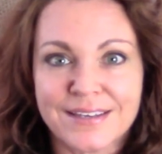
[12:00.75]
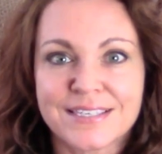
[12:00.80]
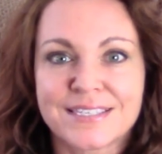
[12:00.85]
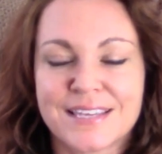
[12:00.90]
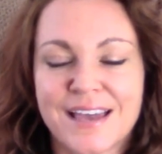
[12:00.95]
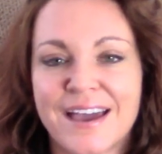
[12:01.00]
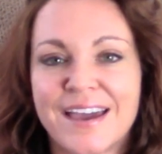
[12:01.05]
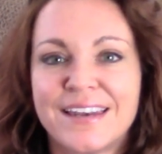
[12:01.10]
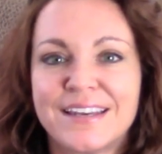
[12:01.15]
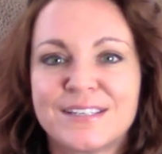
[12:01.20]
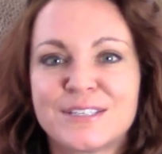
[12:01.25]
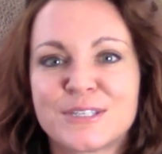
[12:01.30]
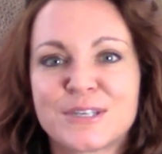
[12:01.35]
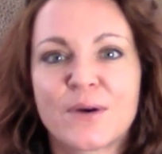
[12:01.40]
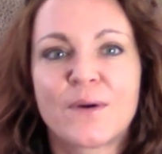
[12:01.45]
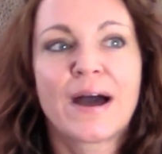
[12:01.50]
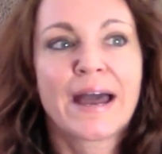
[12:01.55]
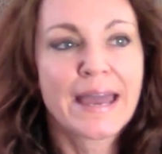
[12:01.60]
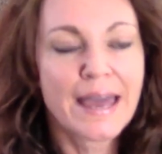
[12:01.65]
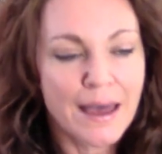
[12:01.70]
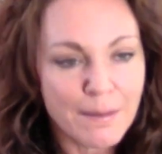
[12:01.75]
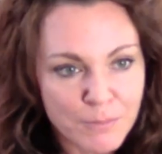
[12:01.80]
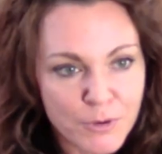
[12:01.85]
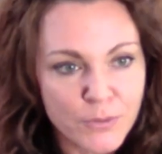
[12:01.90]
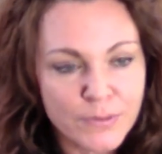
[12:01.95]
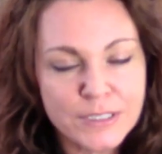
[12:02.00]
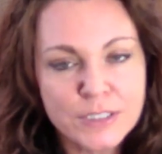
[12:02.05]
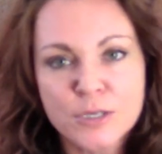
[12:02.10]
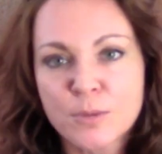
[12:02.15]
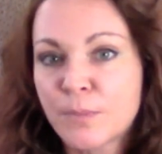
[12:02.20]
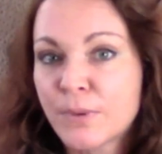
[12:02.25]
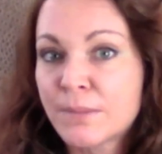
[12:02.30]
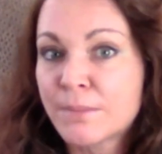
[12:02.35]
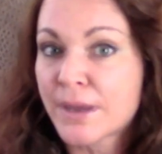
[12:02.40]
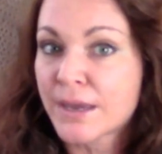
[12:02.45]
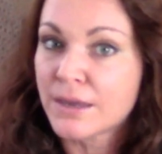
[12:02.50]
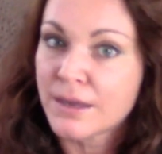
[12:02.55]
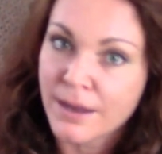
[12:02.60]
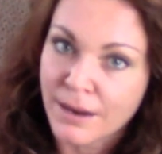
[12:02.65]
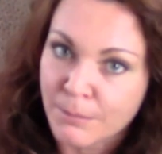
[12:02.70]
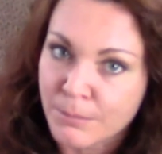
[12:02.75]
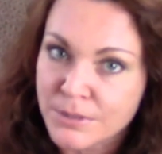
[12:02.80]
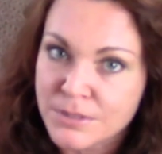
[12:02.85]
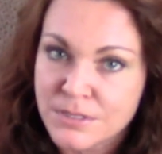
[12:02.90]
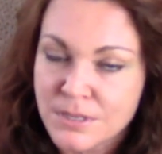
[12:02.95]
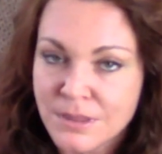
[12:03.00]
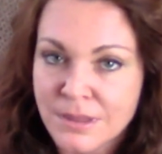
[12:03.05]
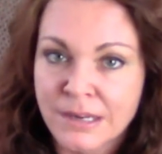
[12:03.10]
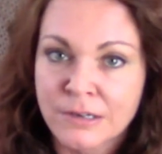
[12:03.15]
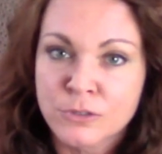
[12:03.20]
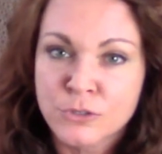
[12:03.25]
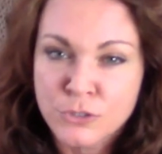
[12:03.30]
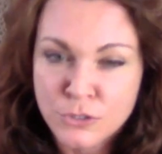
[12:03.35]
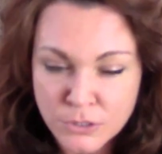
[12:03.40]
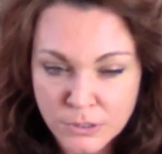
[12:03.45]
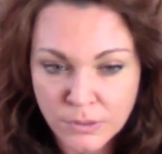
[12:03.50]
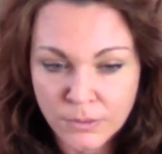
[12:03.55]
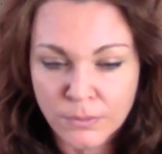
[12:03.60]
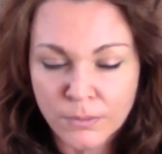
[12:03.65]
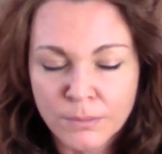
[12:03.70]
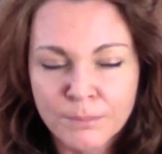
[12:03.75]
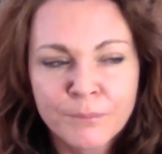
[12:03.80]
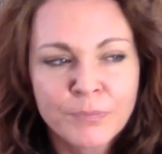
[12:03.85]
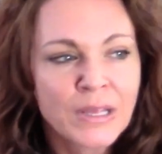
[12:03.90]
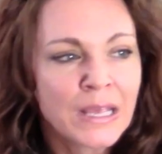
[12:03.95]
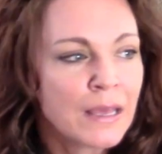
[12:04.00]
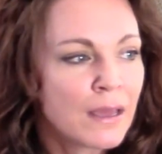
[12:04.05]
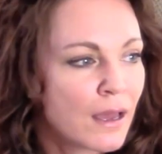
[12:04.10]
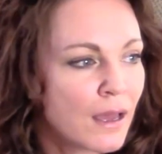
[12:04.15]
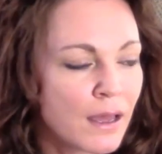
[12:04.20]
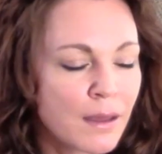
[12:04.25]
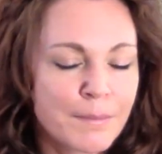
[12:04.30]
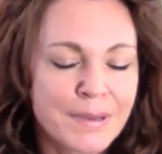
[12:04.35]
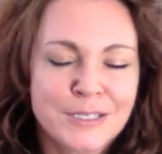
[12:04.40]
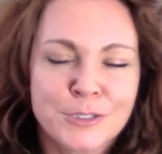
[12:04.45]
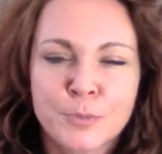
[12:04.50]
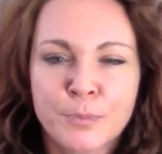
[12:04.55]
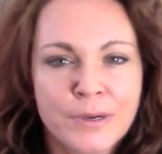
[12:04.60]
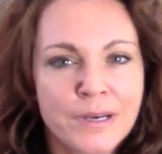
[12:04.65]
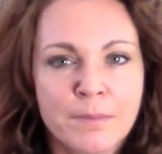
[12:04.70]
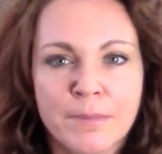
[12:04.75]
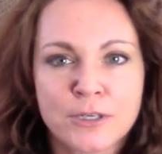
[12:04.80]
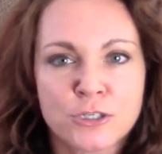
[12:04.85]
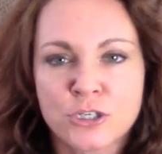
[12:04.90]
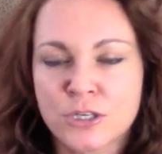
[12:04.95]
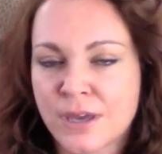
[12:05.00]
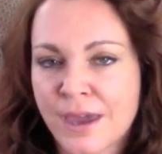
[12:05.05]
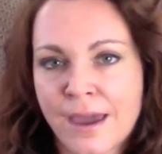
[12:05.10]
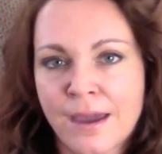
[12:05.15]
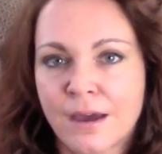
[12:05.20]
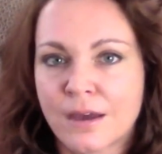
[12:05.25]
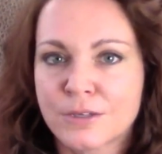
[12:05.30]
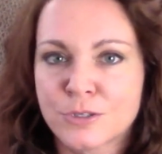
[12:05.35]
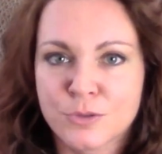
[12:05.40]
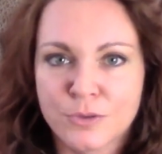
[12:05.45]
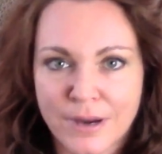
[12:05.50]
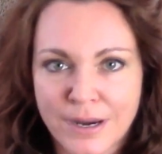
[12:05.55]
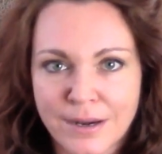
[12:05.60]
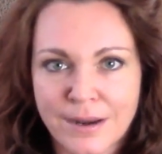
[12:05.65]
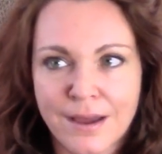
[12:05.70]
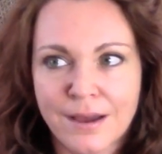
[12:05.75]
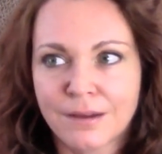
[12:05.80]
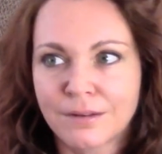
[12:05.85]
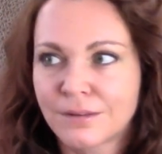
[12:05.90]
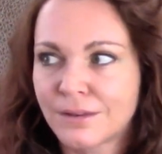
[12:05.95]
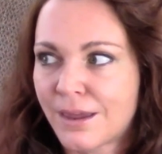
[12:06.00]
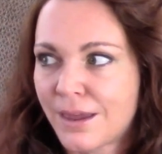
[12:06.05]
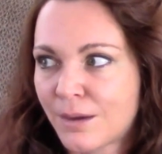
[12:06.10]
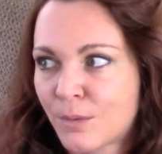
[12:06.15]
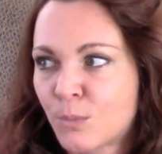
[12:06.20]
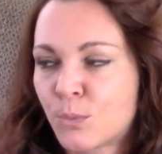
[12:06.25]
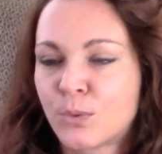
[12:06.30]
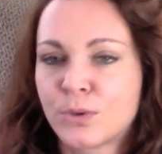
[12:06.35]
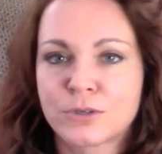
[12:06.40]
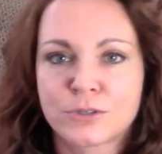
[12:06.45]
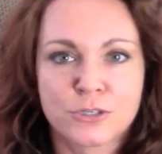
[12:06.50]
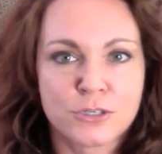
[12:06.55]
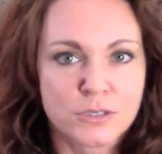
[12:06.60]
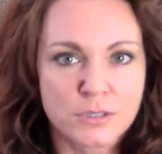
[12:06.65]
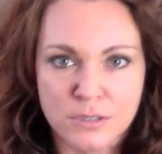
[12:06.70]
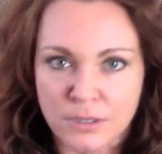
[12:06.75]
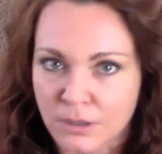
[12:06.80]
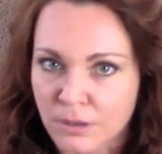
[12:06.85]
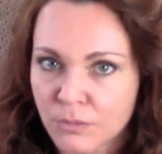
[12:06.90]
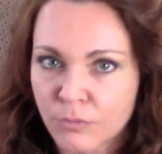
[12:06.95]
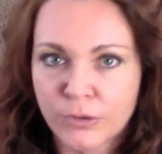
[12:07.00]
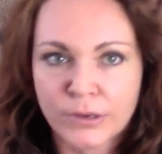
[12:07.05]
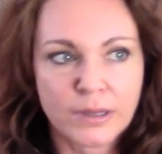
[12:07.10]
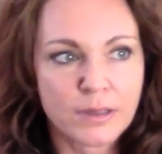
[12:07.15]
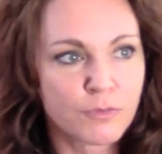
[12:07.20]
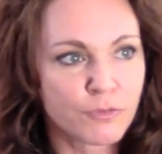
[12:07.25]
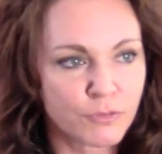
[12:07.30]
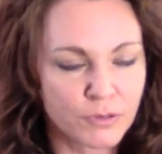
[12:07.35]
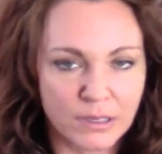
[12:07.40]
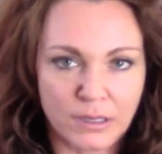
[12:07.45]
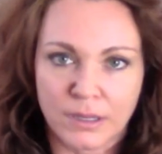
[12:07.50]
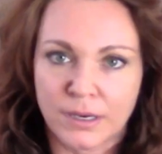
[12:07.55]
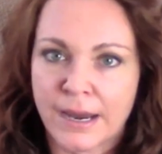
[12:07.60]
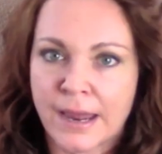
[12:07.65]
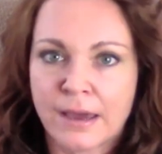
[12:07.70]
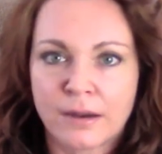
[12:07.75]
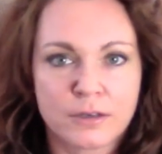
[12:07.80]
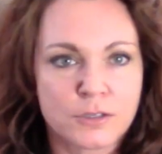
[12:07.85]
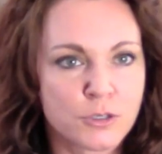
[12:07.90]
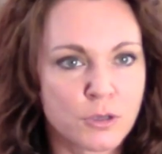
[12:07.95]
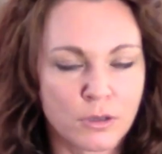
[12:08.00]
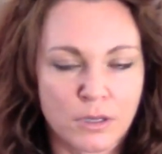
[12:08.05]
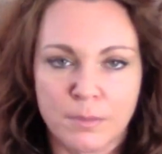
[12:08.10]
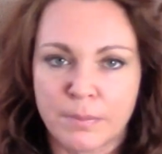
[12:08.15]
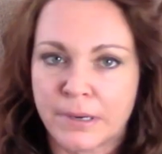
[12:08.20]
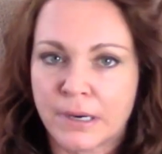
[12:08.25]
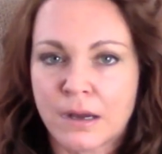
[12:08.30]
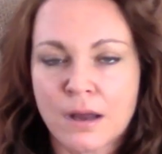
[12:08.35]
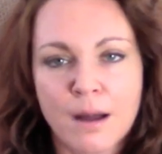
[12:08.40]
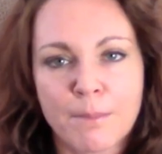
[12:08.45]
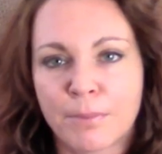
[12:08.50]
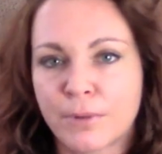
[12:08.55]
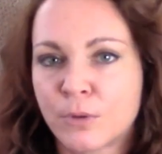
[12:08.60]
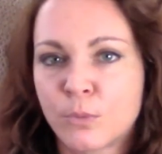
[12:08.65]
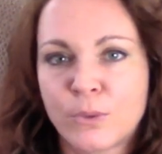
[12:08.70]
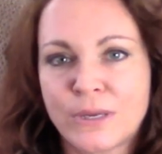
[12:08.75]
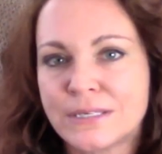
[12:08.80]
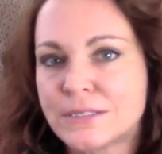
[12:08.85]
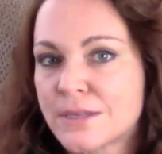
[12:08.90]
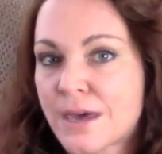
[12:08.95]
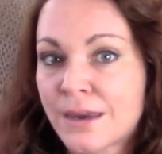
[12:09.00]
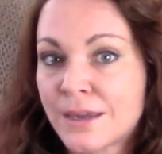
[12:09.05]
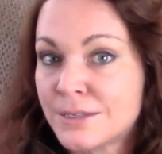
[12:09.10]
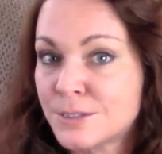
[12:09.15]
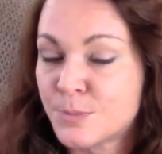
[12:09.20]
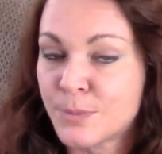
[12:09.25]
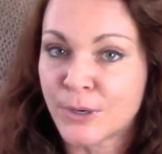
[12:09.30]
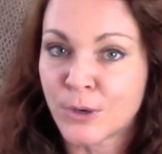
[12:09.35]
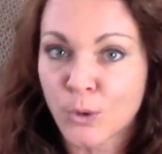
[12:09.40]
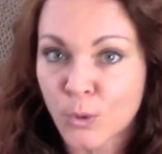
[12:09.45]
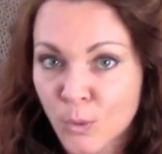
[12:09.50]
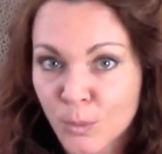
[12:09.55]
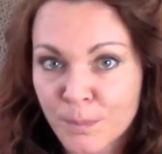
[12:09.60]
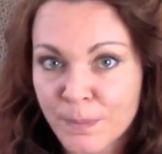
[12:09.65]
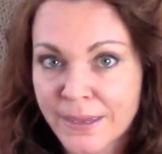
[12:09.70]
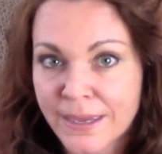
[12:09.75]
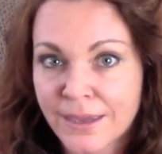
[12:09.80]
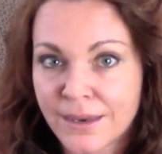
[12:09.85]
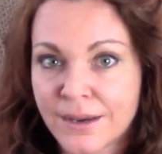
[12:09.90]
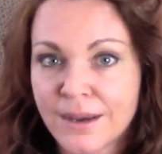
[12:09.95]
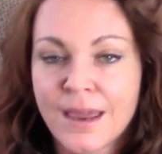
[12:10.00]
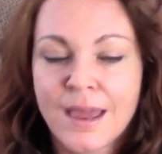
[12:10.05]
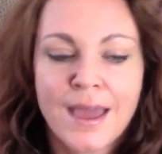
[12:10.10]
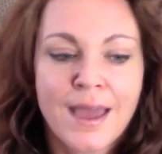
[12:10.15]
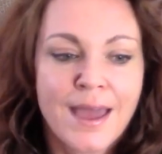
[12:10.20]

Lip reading: excited. So I am going to bring my cameras in there soon. It's pretty much chaos right now. Like we're still really feeling out. It's only been a couple of weeks that he's been open,